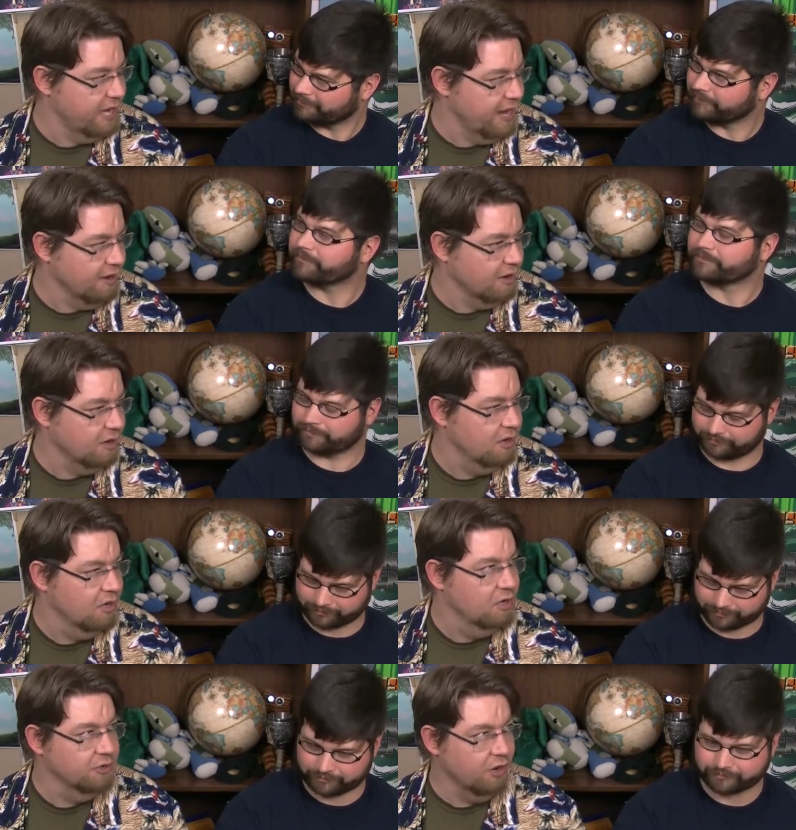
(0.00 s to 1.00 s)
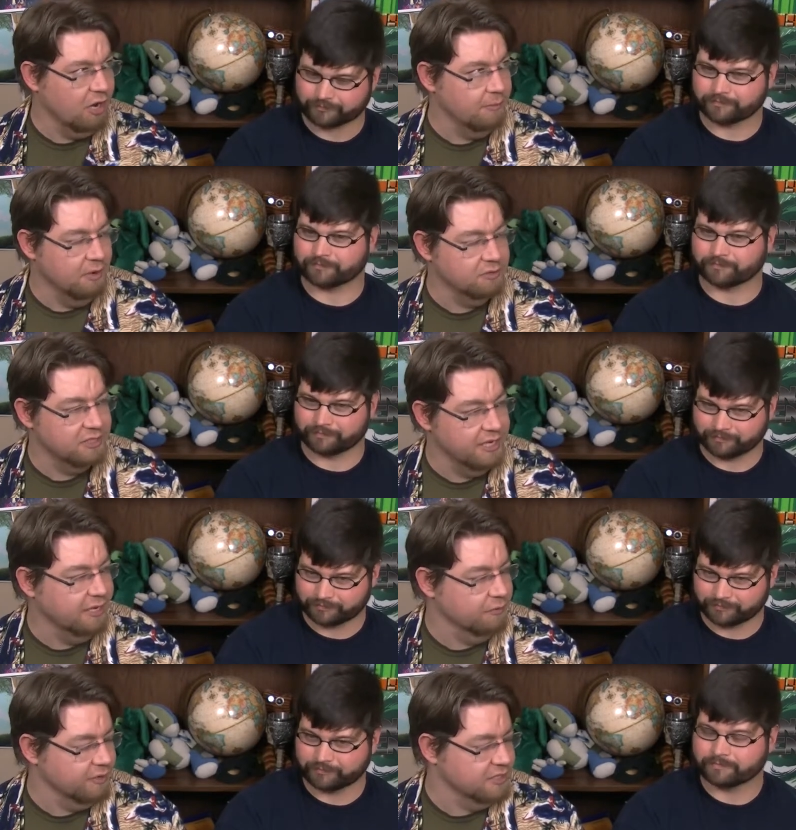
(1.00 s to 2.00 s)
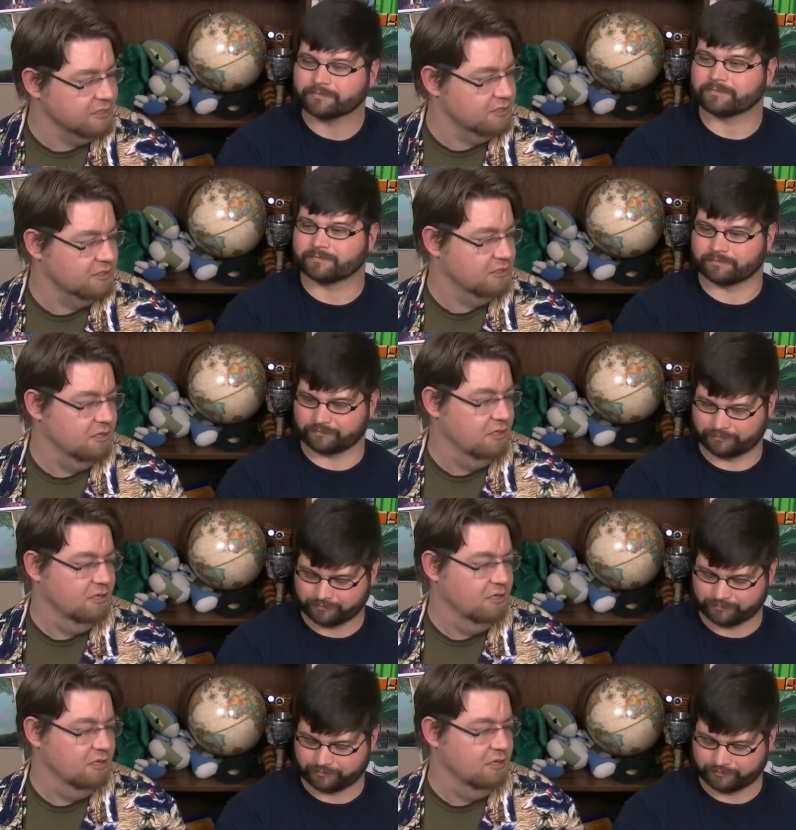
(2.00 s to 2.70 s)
Speaker 1: care, hmm. not about taking risks. Mm-hmm.